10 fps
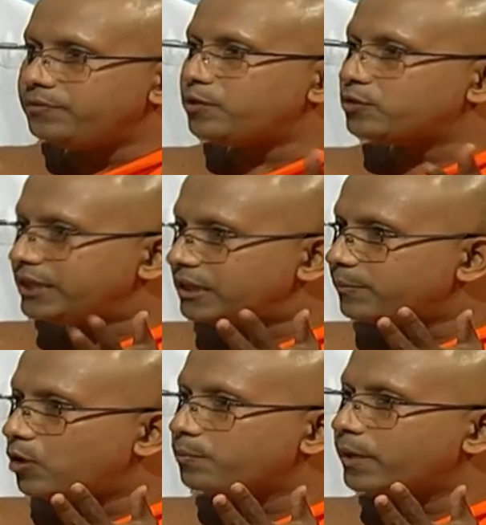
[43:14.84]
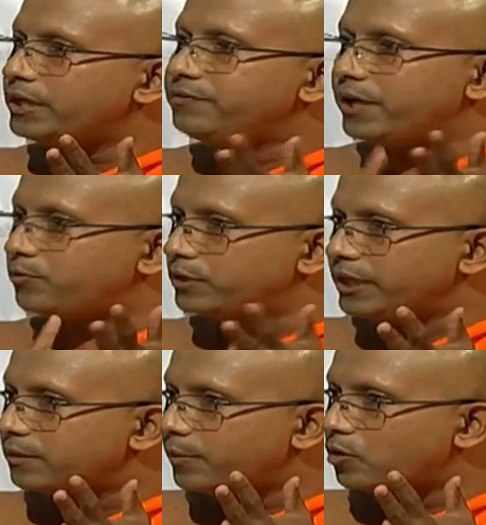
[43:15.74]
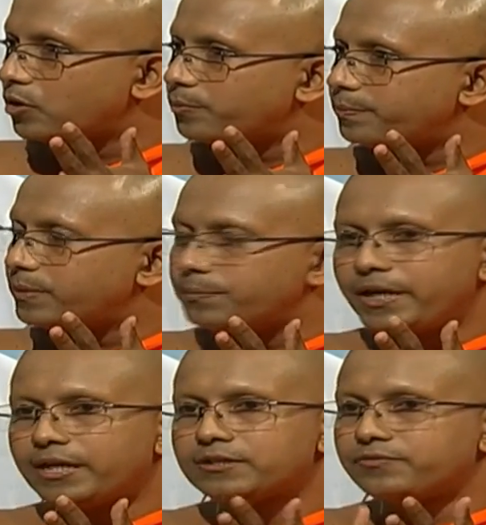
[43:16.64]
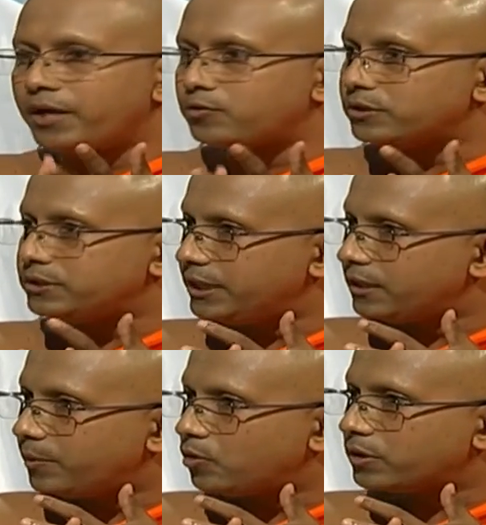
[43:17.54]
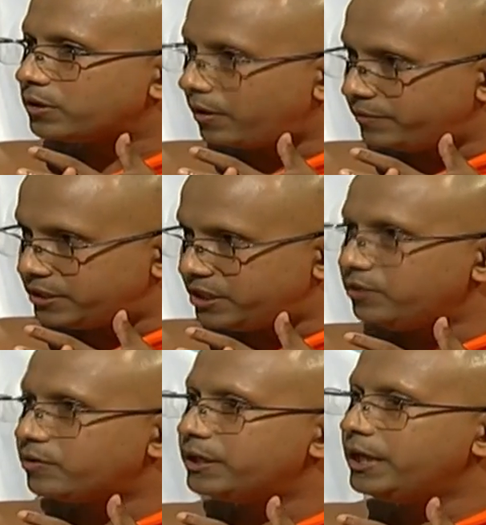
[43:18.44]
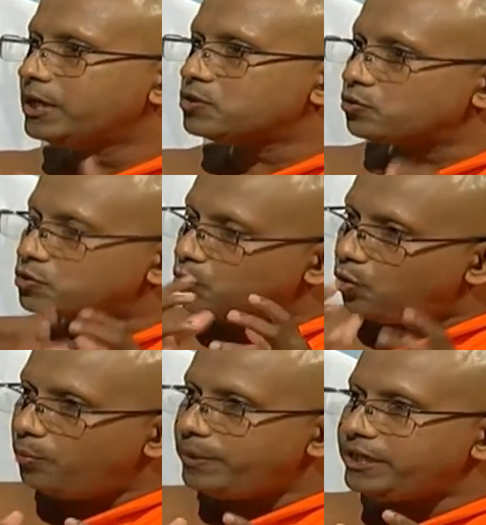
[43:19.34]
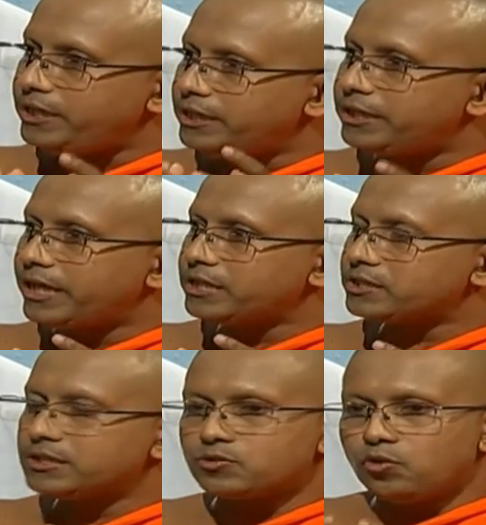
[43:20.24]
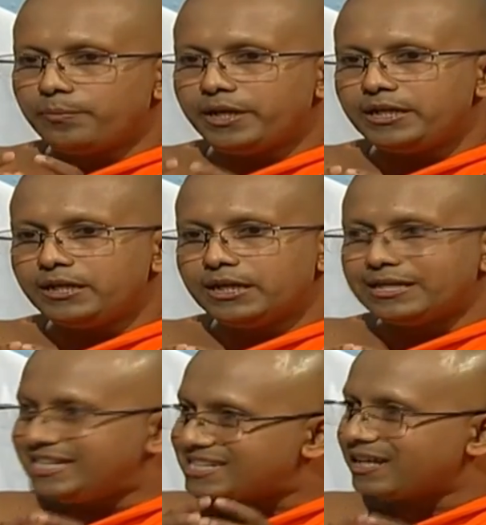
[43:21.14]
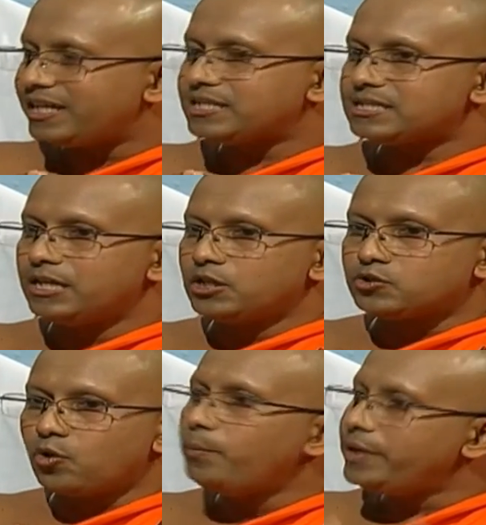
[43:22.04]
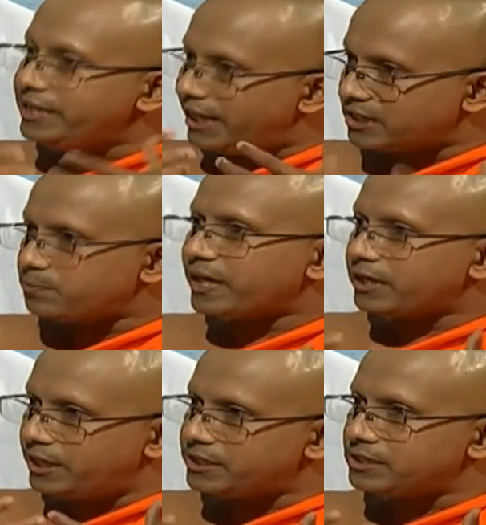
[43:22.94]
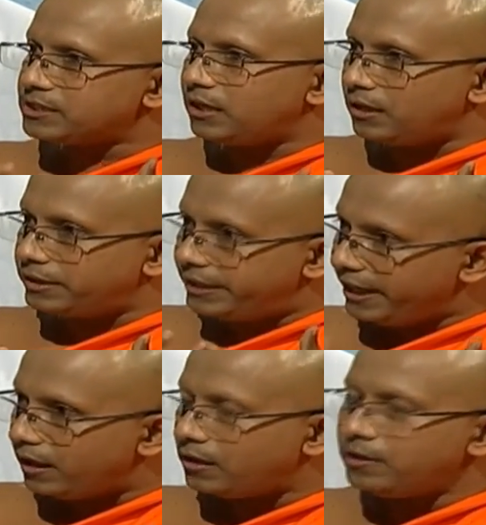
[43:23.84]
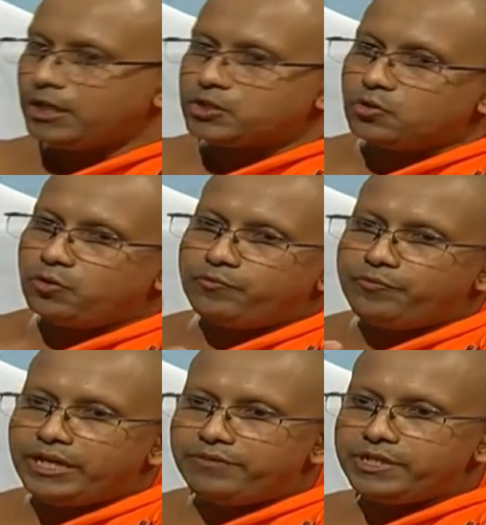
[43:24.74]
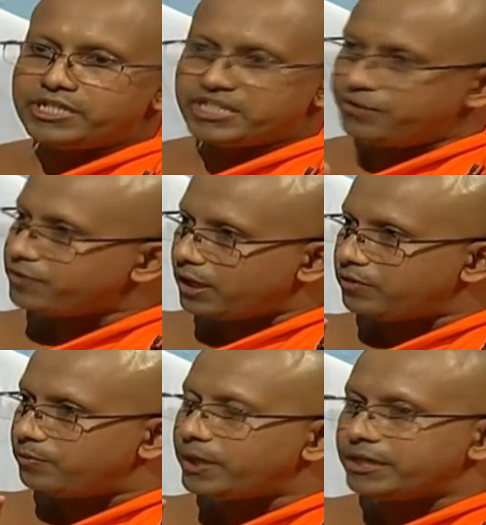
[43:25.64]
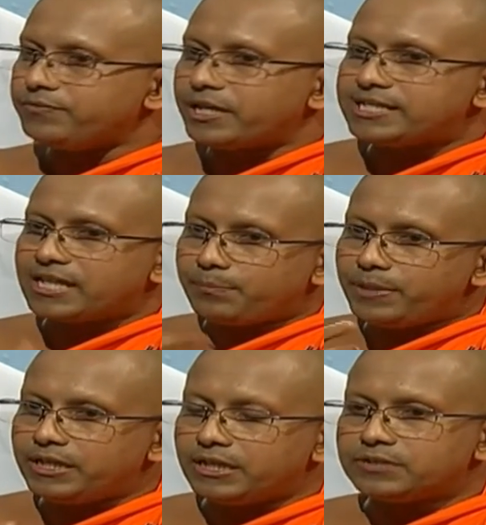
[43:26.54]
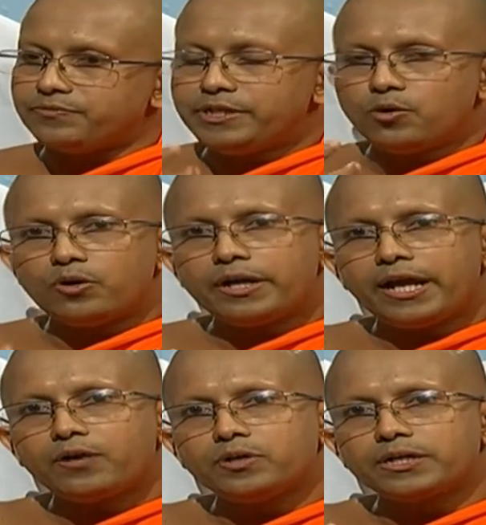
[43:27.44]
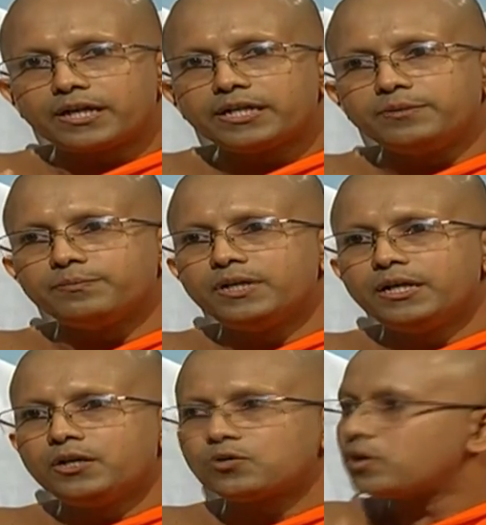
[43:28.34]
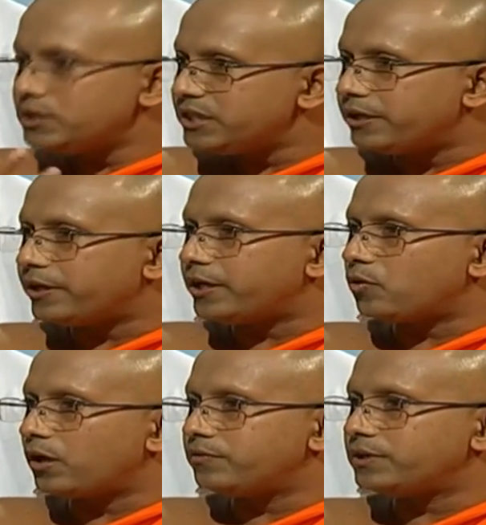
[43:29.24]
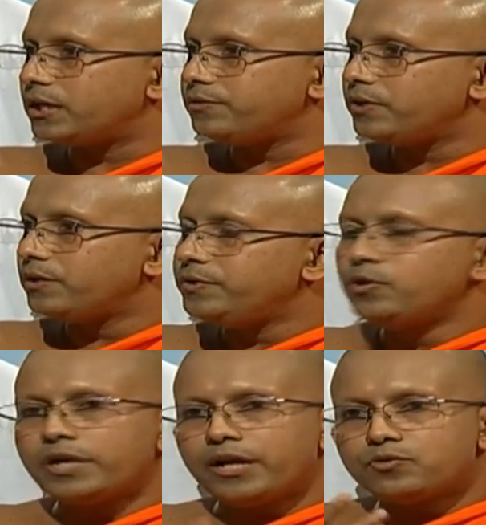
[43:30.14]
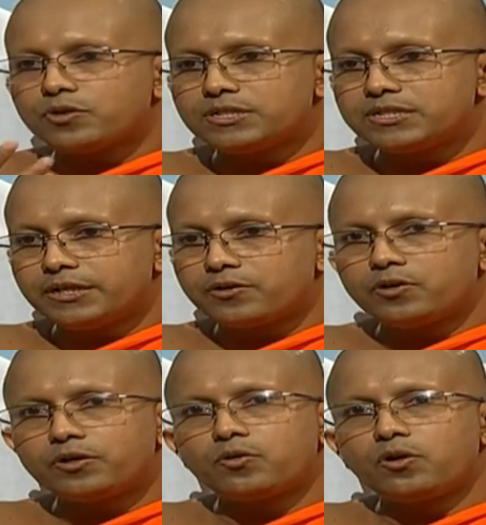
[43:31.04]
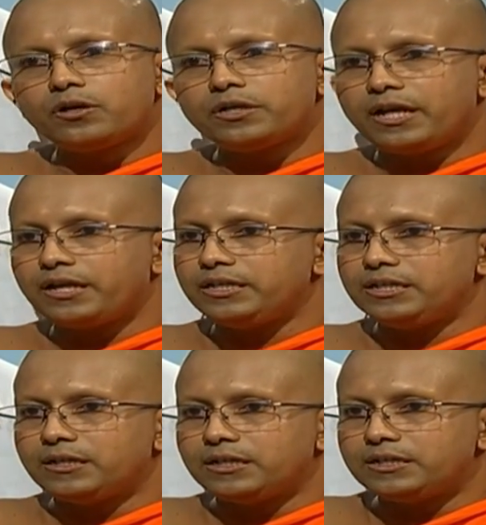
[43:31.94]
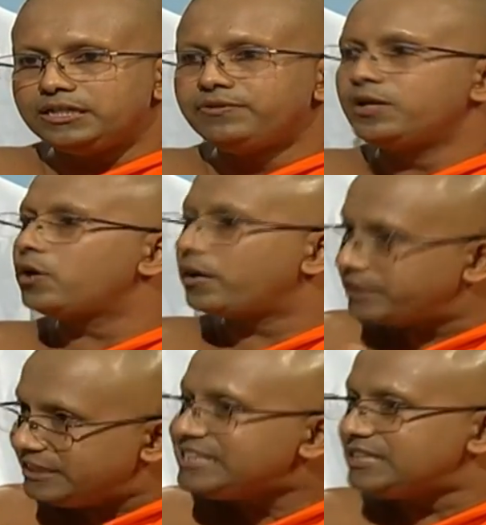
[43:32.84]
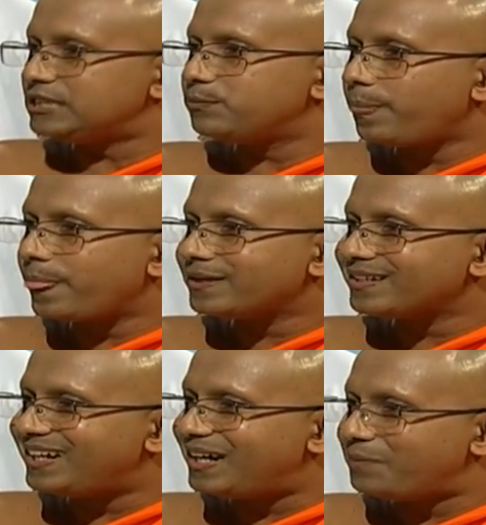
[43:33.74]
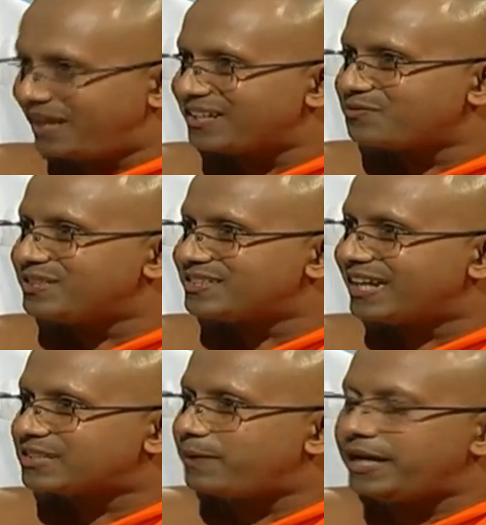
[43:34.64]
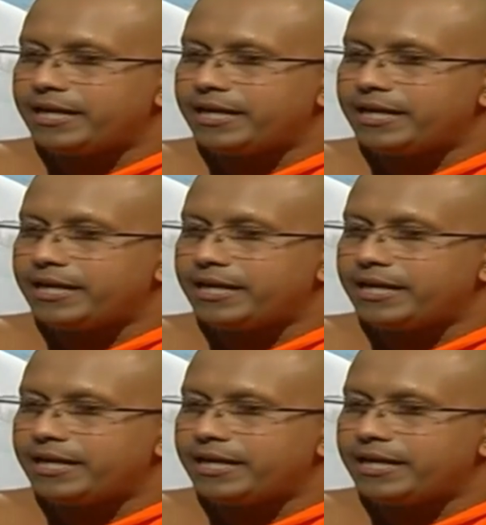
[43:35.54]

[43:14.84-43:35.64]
We have to think about money, we have to think about our parents, we have to think about our children. So many intentions, so many desires, so many expectations are there. So when we shift our mind, what is happening is we don't have a time to concentrate on our life. We don't have to concentrate on even on our eating. I mean, as we explained.